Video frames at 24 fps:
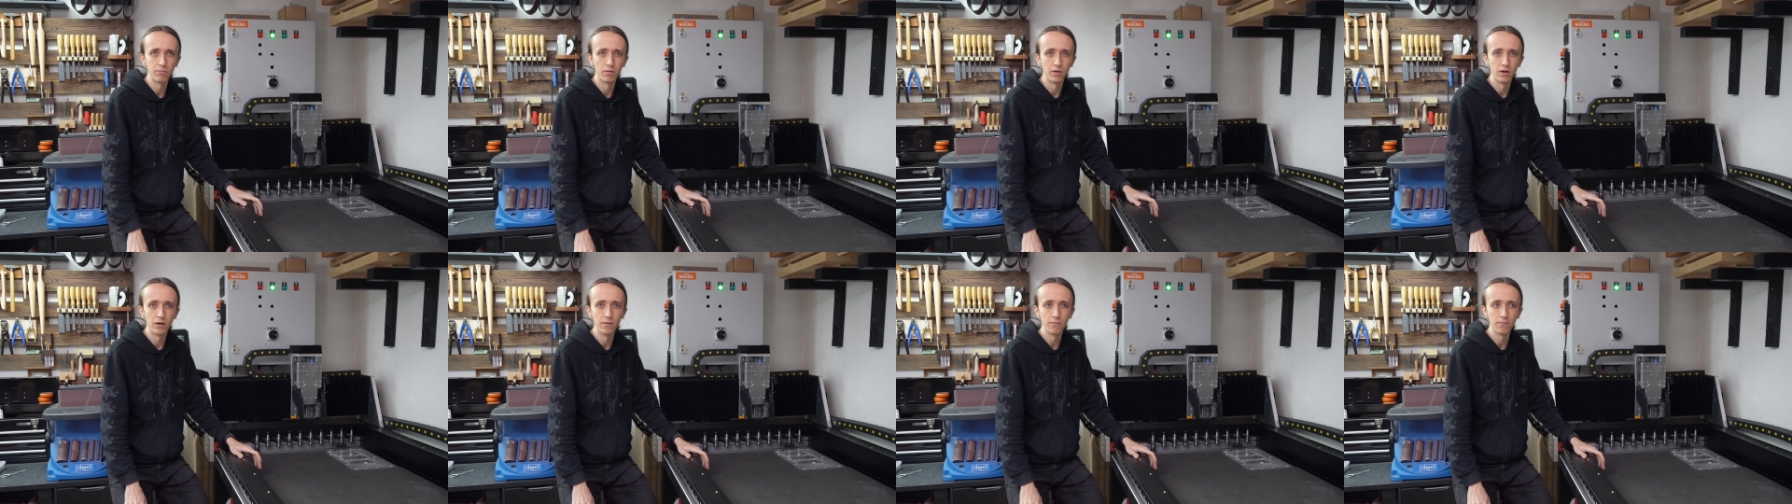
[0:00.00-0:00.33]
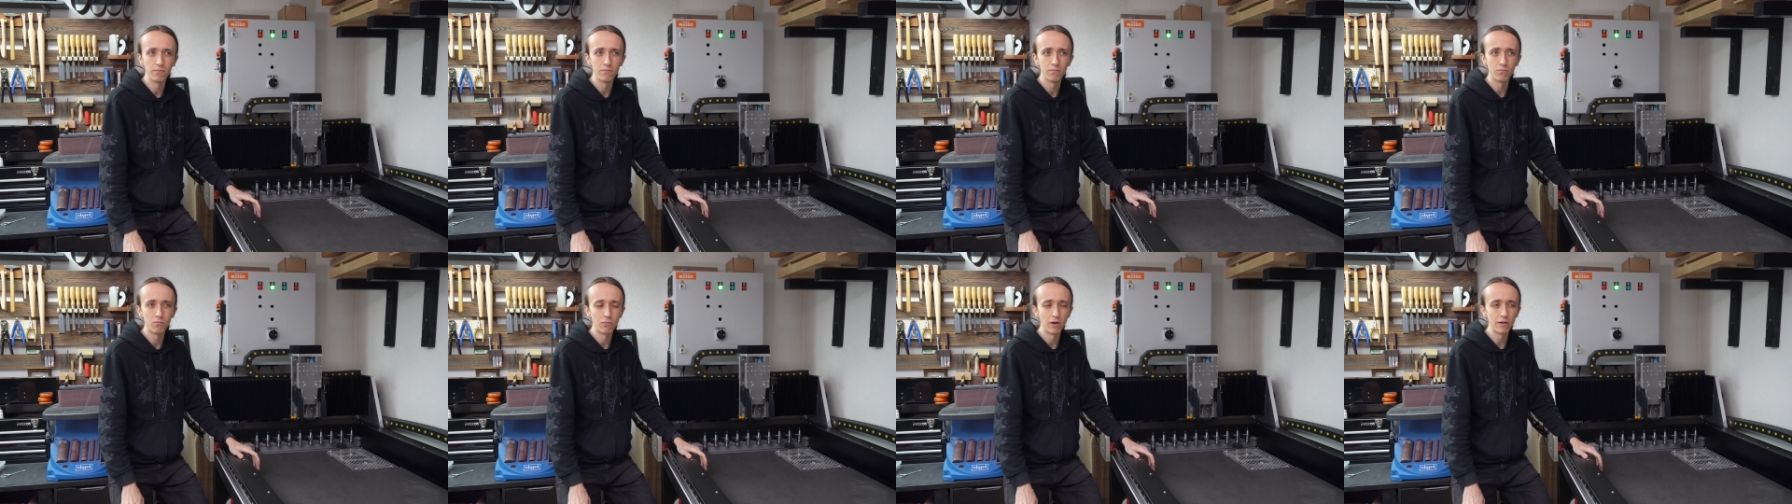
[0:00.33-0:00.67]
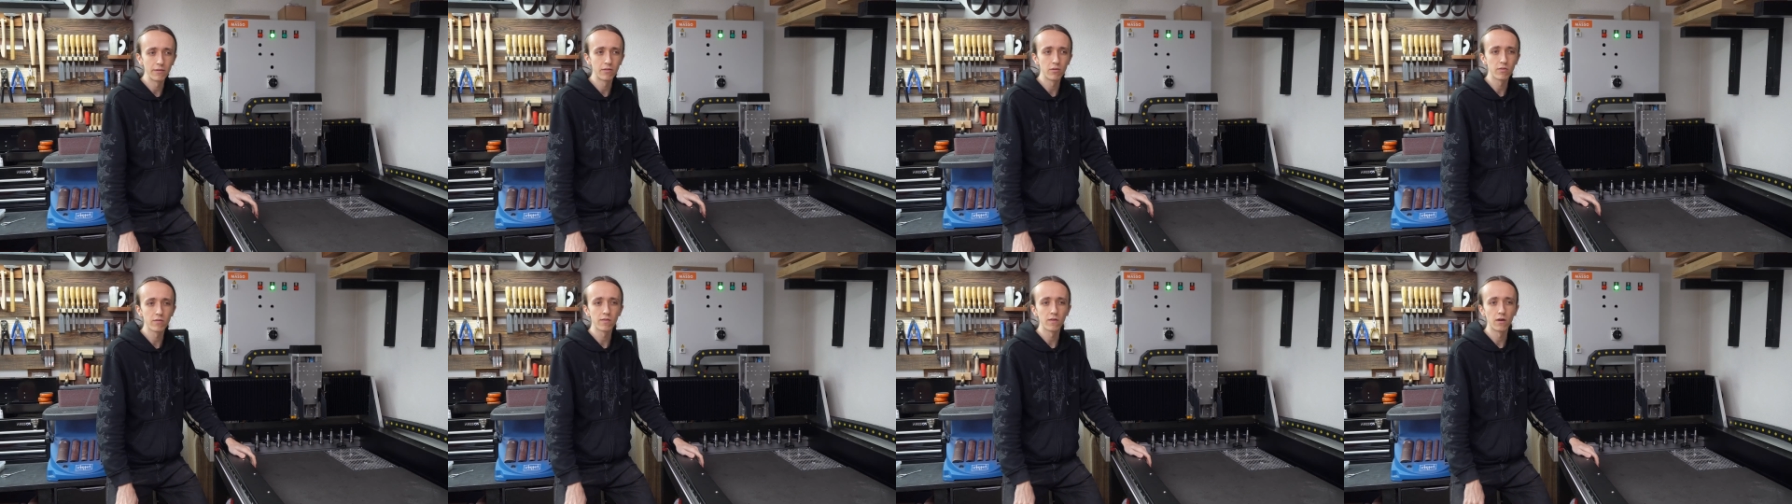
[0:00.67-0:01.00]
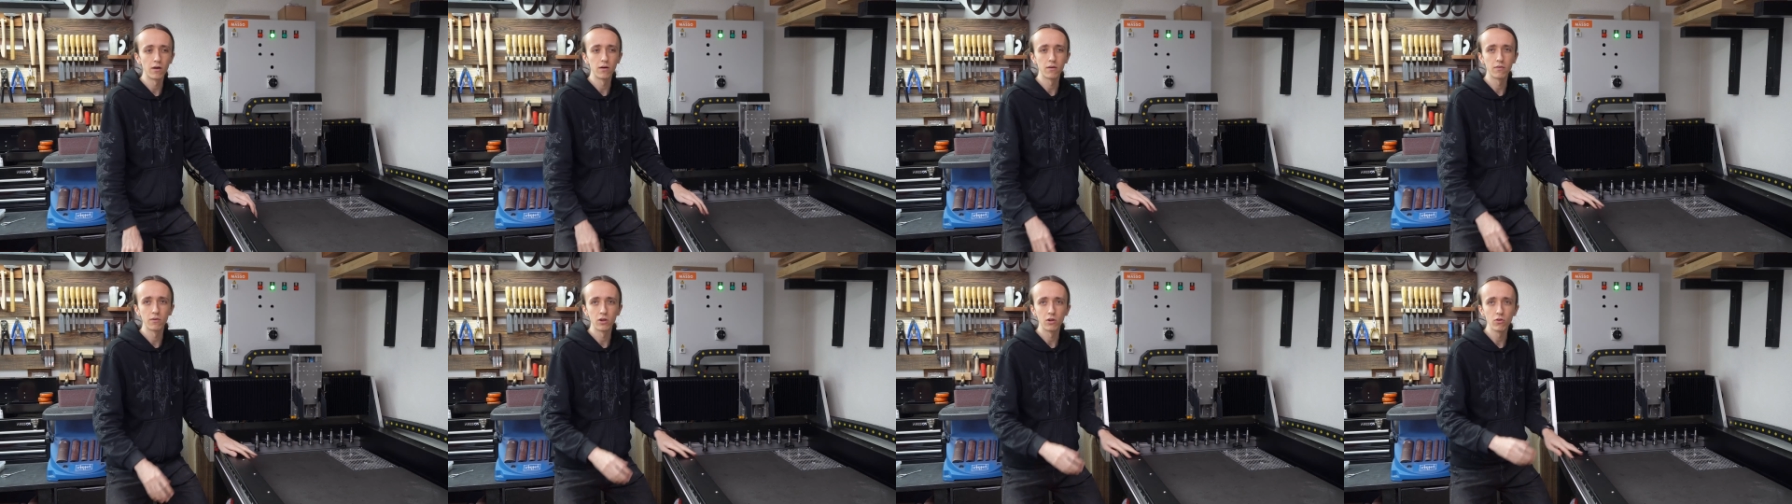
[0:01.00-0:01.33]
But once you
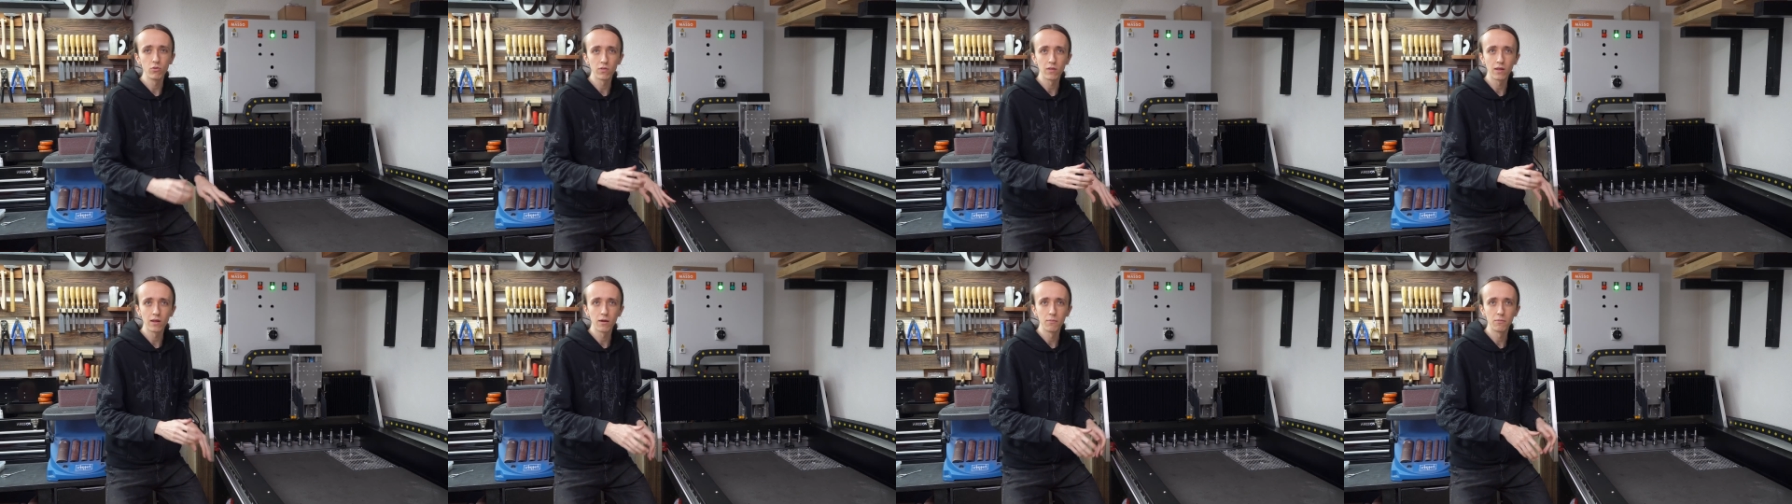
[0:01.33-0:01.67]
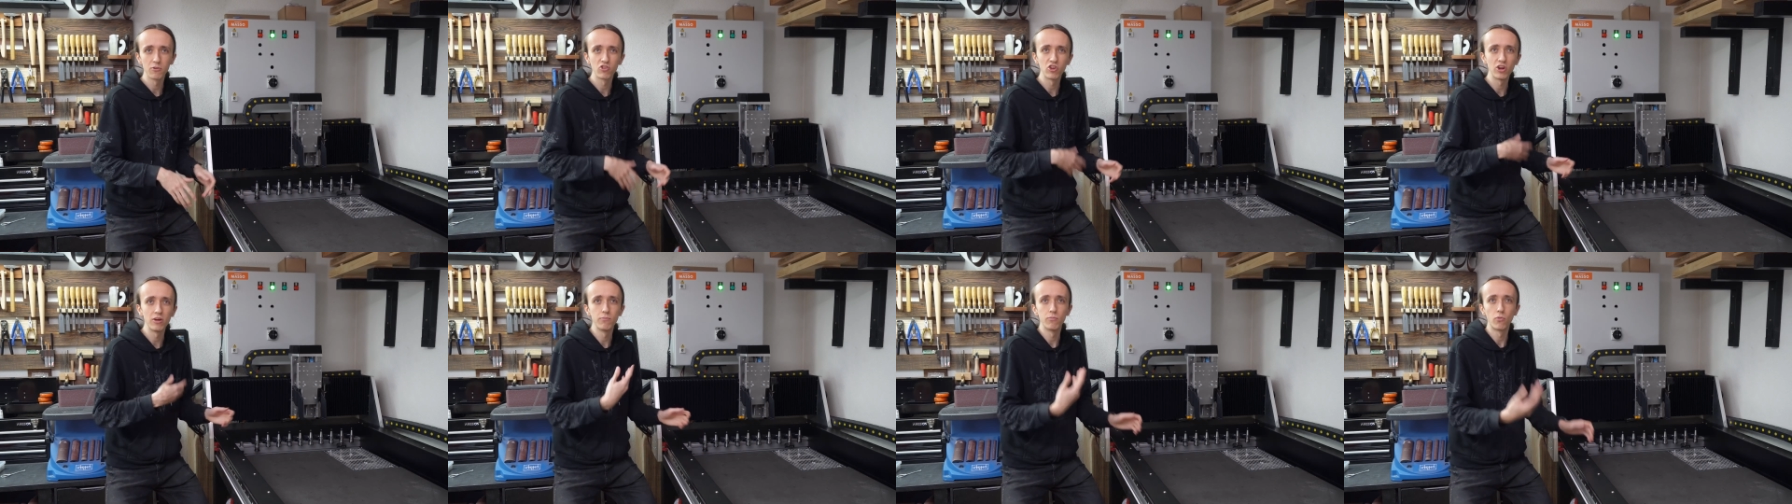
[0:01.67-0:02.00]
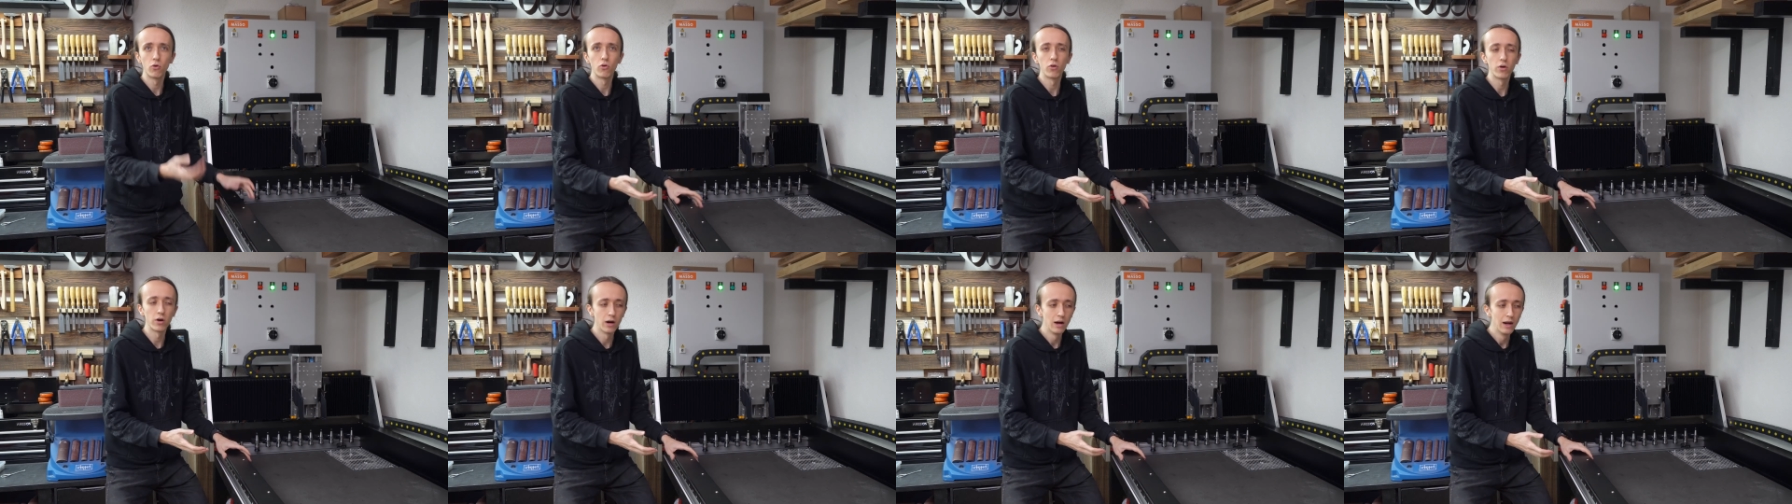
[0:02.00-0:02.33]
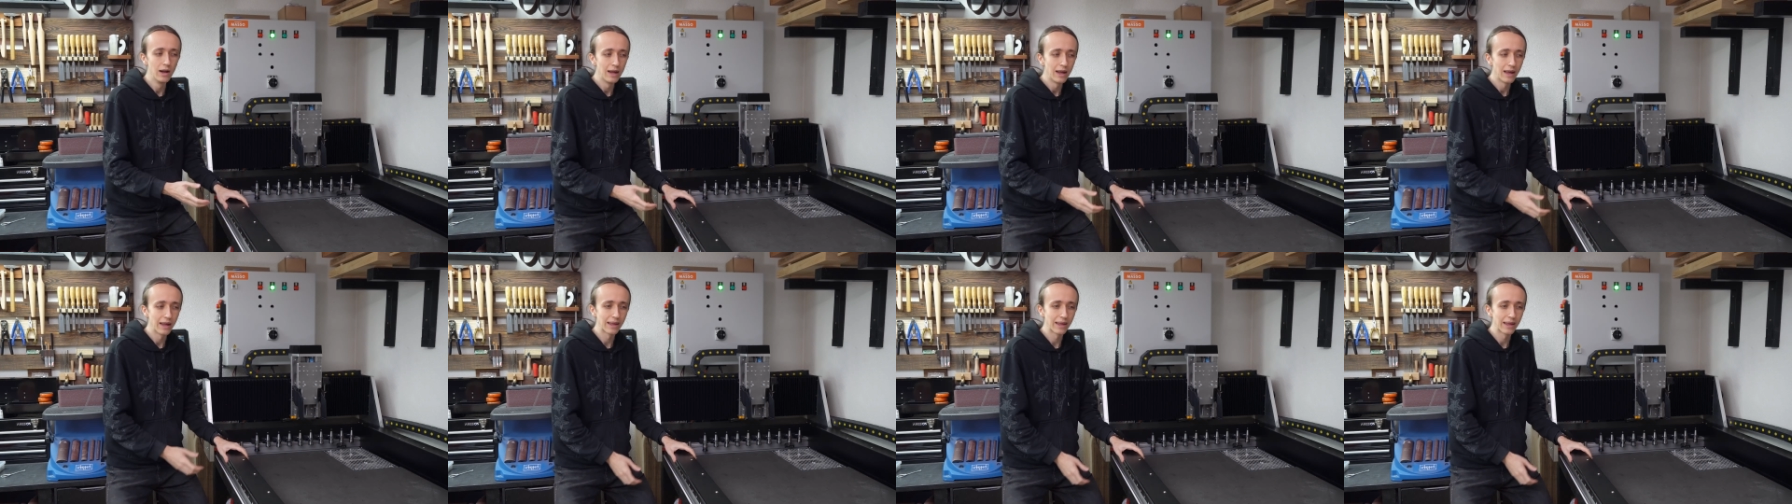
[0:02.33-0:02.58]
start using a machine more